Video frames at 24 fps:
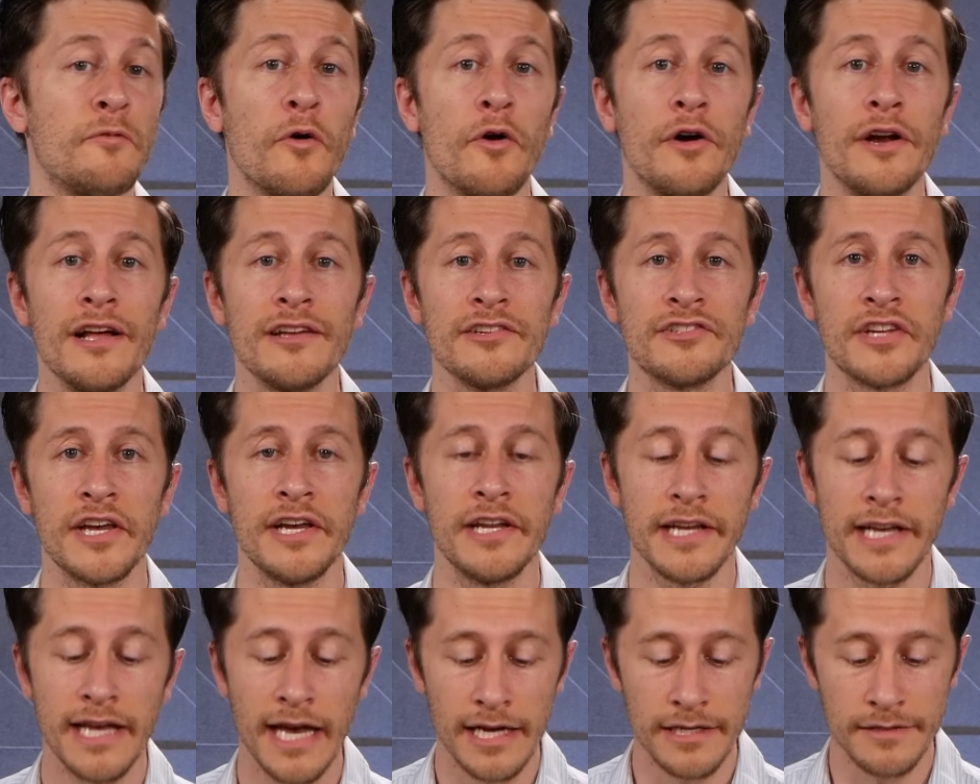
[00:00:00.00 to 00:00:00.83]
and I'll say it
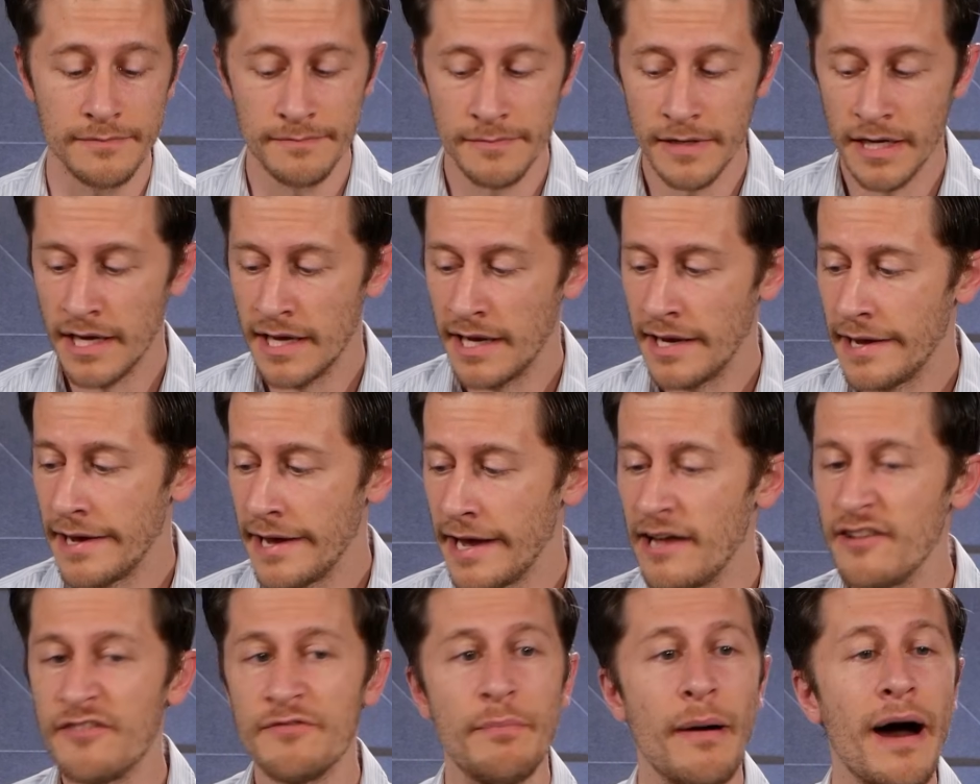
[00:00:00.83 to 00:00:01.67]
again.
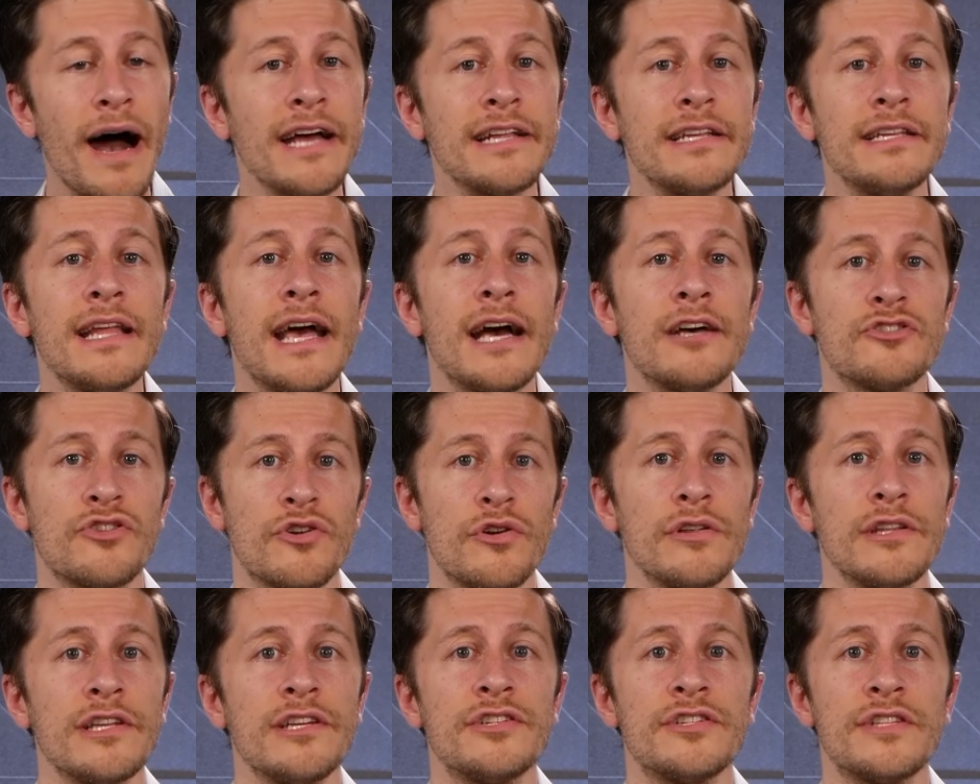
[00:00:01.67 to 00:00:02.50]
If Biden has
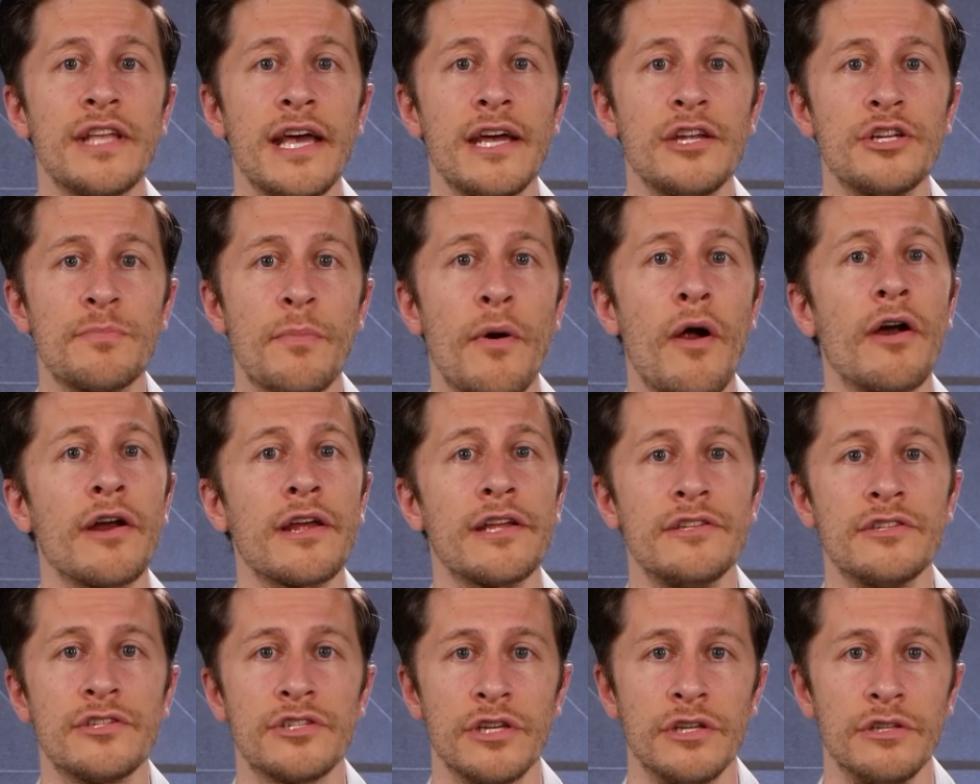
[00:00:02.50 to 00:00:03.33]
early stage
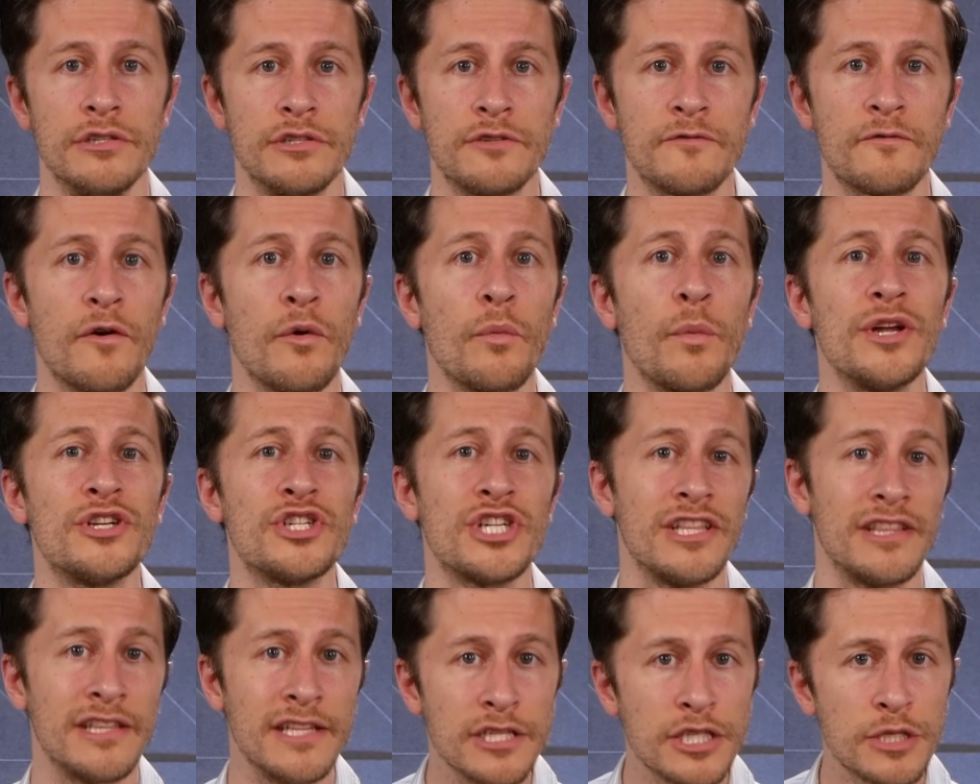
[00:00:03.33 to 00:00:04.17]
Parkinson's, for which
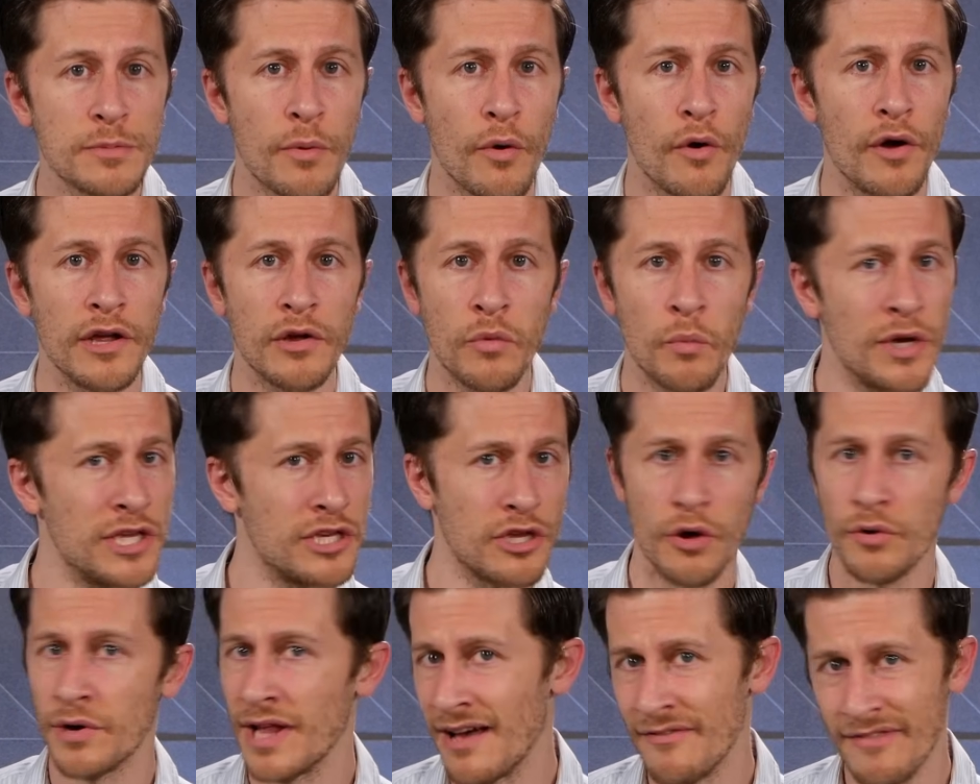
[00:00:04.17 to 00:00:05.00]
at this point we
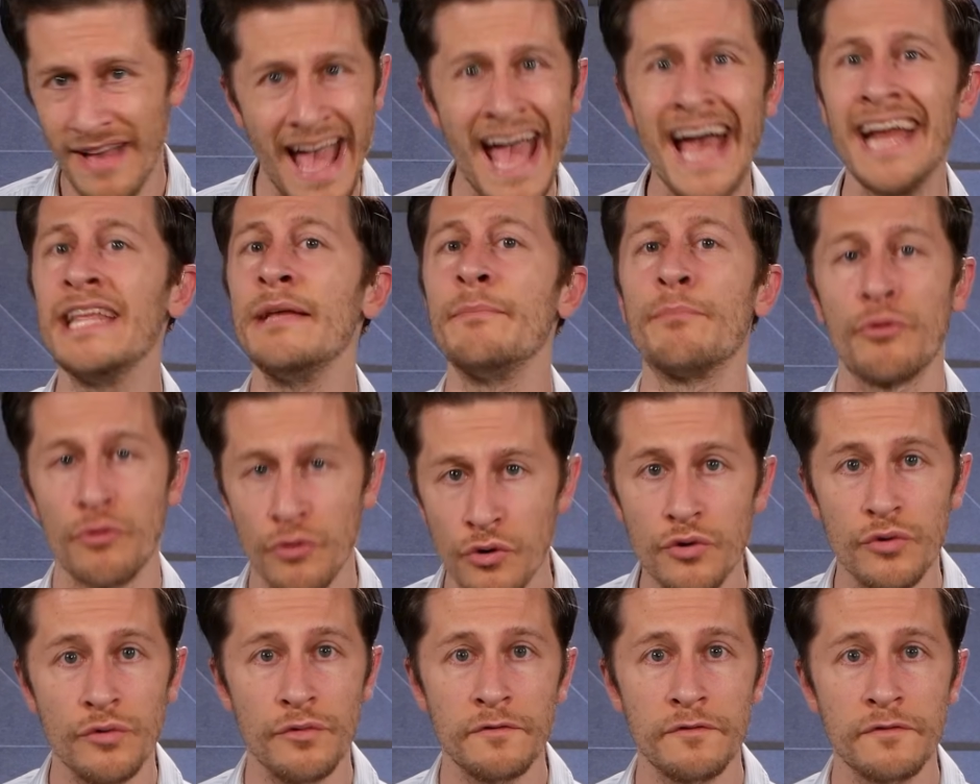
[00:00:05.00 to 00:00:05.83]
don't have any
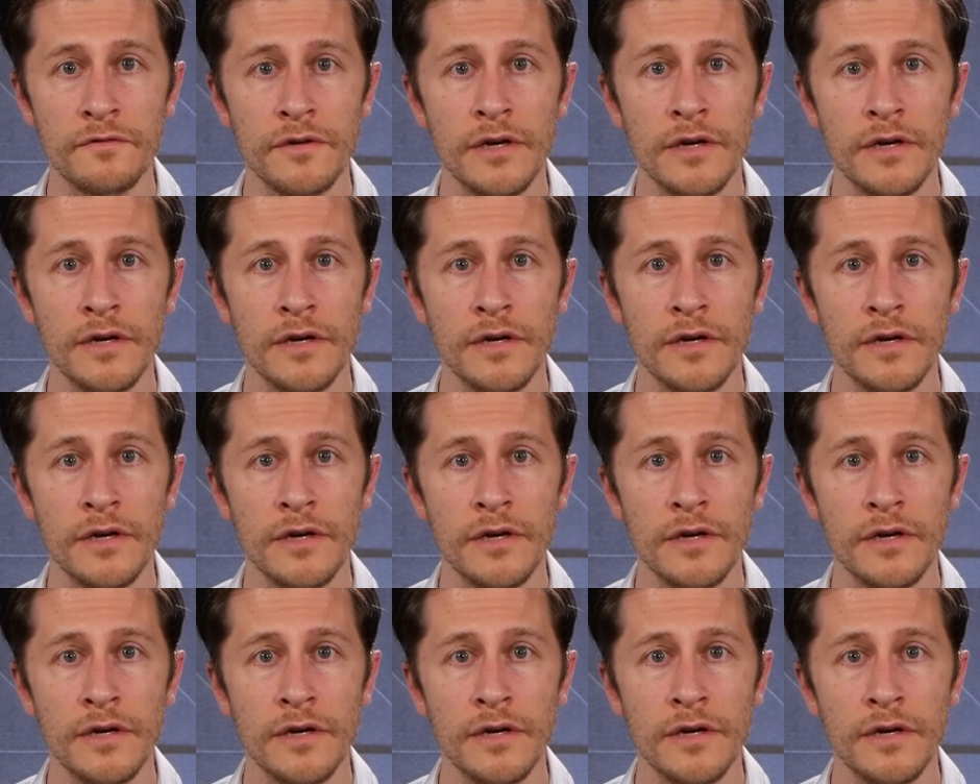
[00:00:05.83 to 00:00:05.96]
proof,